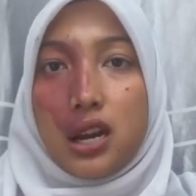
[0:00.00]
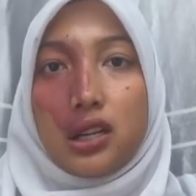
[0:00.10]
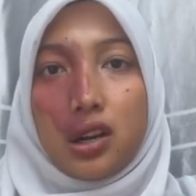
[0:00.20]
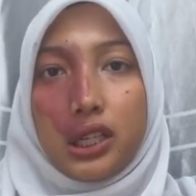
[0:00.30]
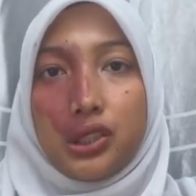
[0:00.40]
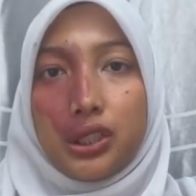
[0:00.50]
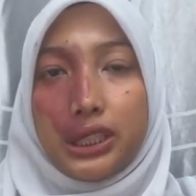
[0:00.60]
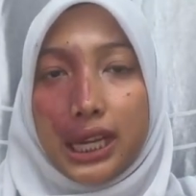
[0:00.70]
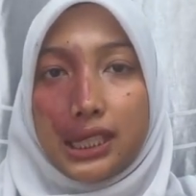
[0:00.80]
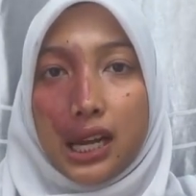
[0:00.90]
According to the
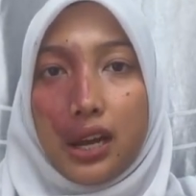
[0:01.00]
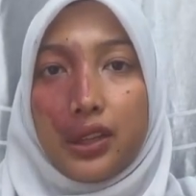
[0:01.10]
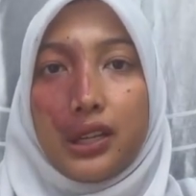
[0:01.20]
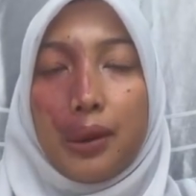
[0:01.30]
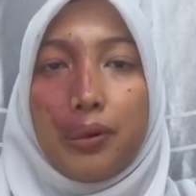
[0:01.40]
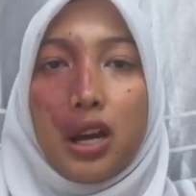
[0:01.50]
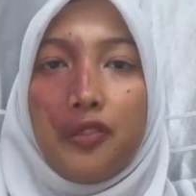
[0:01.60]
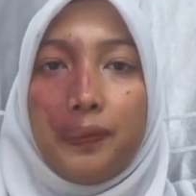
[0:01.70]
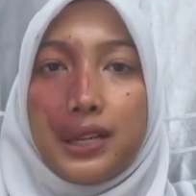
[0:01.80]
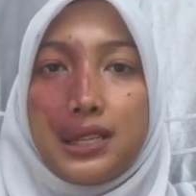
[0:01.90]
data, the number
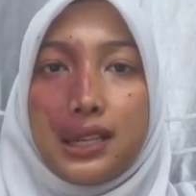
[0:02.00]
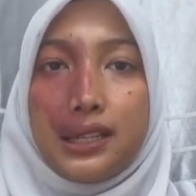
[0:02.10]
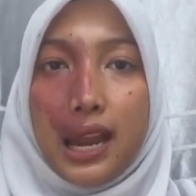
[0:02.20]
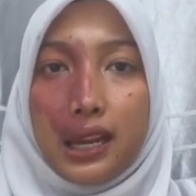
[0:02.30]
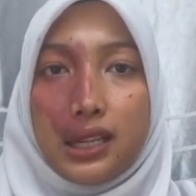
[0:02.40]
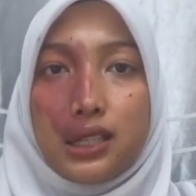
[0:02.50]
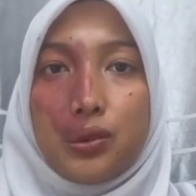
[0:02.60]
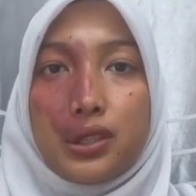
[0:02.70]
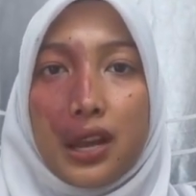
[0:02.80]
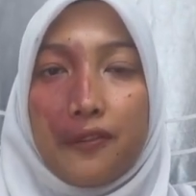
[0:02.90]
of person dailies
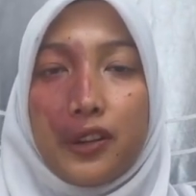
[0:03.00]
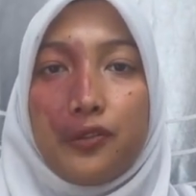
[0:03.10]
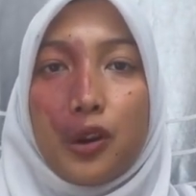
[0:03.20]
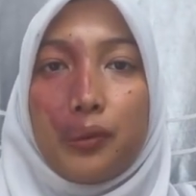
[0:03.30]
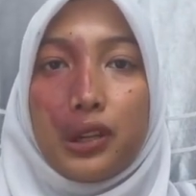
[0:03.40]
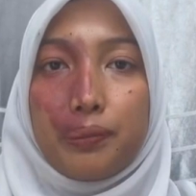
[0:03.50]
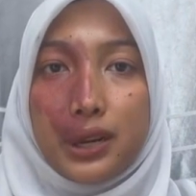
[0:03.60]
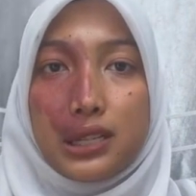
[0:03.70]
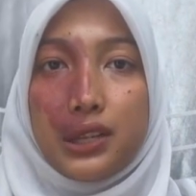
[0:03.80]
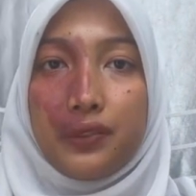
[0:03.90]
who suffer from
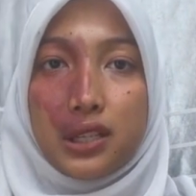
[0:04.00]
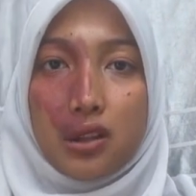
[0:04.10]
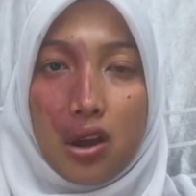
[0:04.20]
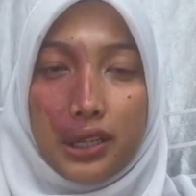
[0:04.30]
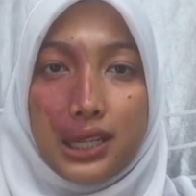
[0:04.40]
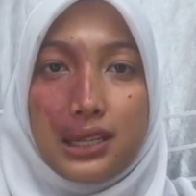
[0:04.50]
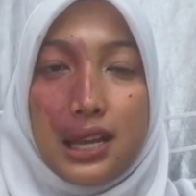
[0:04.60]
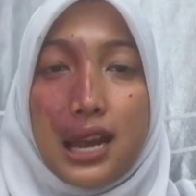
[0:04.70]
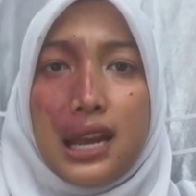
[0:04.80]
depressive disorders